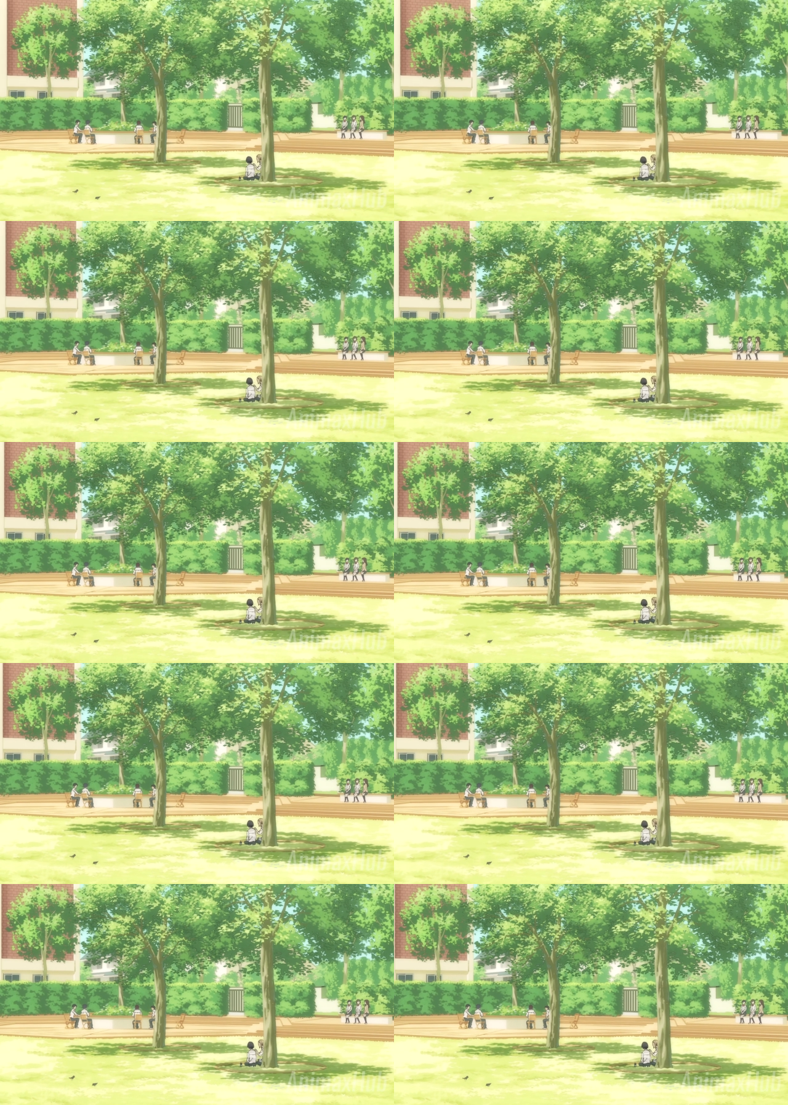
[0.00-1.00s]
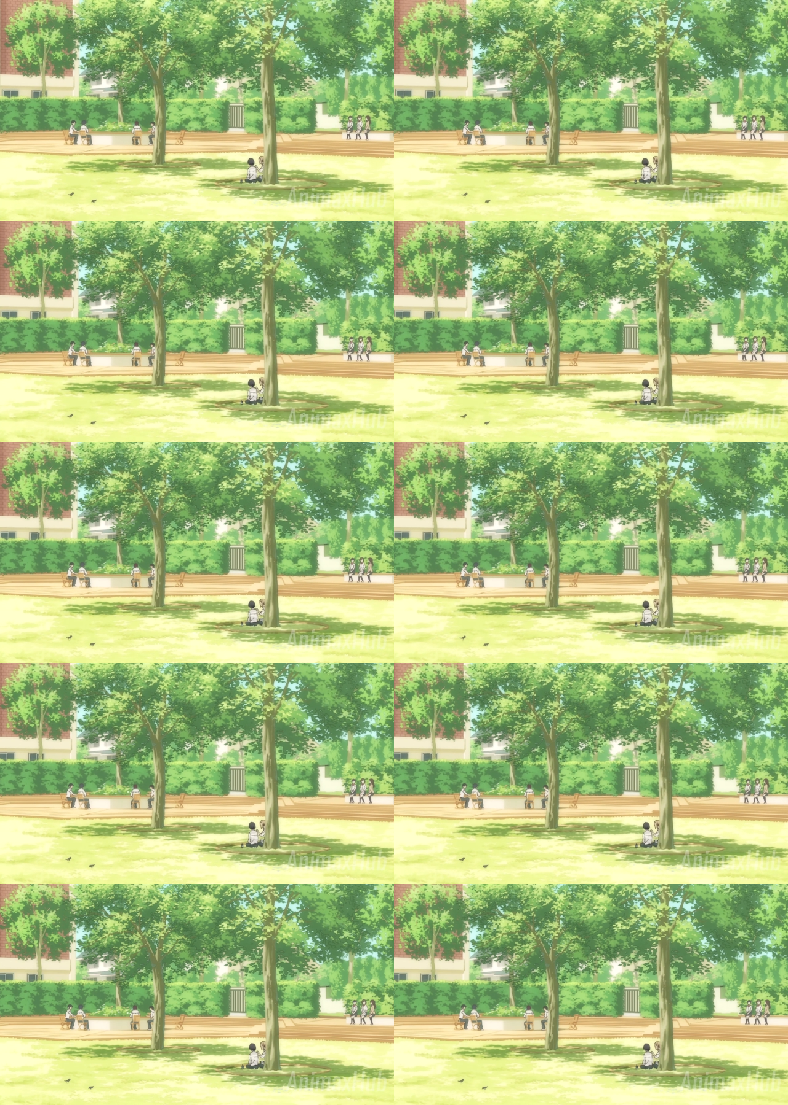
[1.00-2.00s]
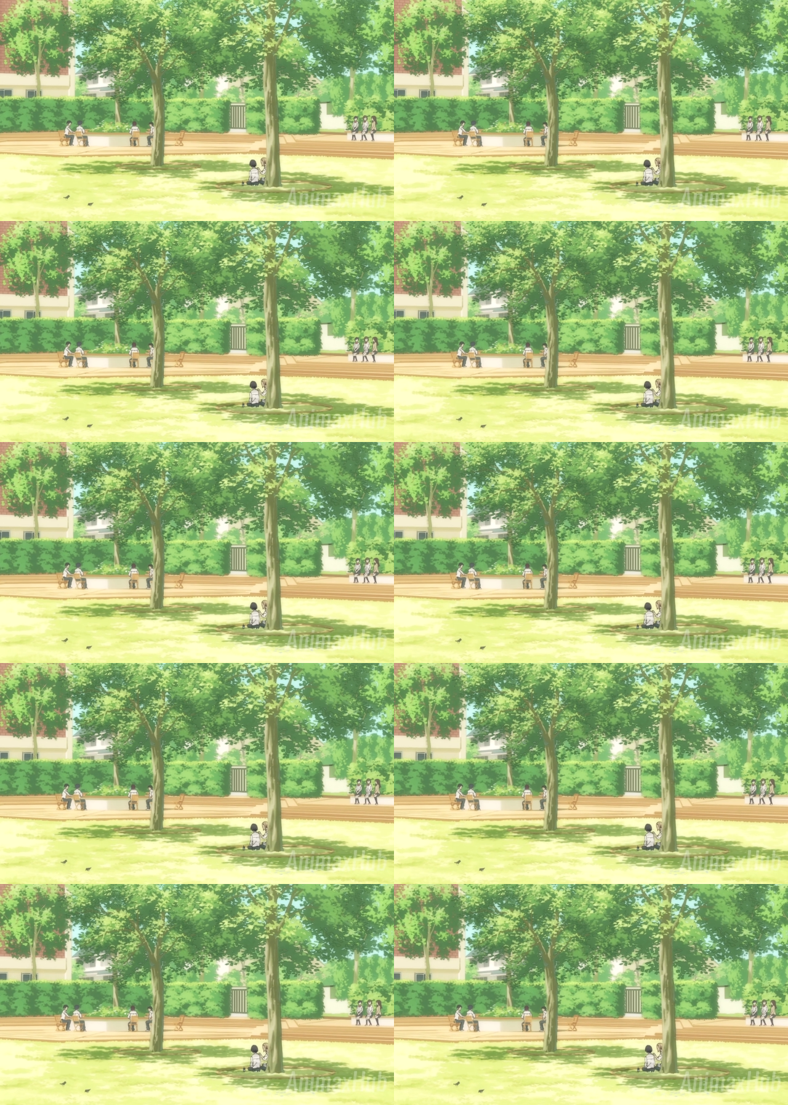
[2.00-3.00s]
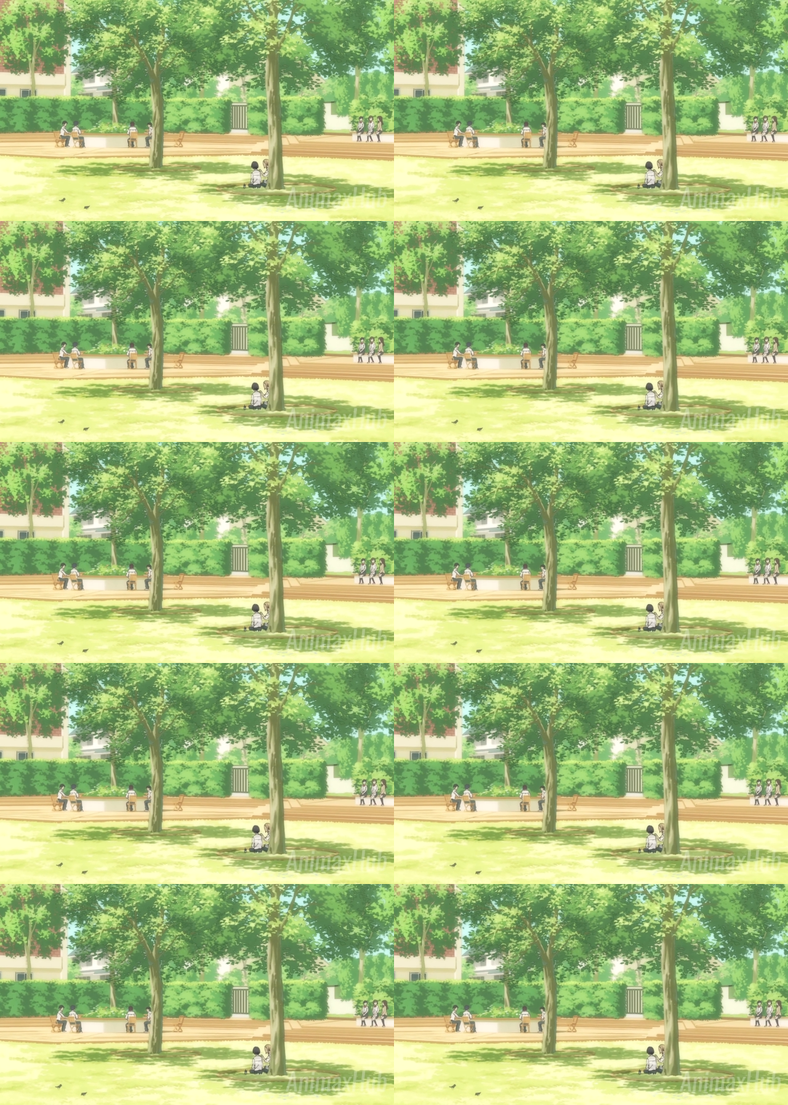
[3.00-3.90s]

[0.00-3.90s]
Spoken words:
[unreadable: no face in view]